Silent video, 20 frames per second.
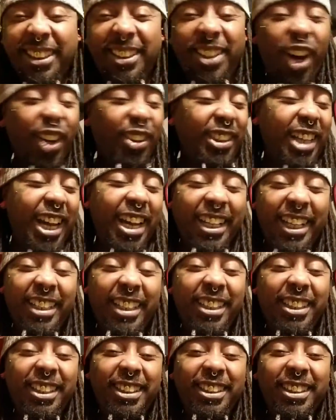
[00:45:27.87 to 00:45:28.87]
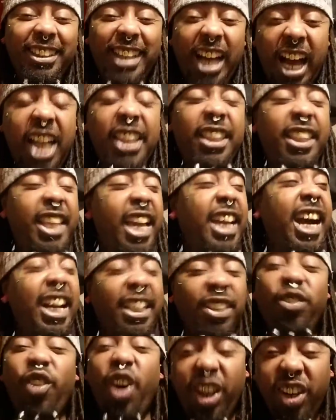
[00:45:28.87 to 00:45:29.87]
thought I think
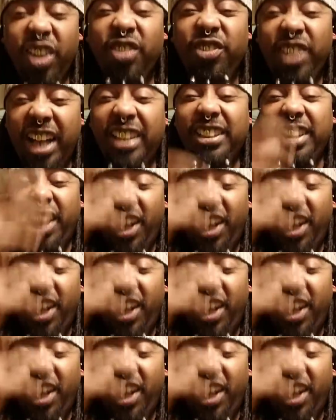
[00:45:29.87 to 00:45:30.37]
I'd walk around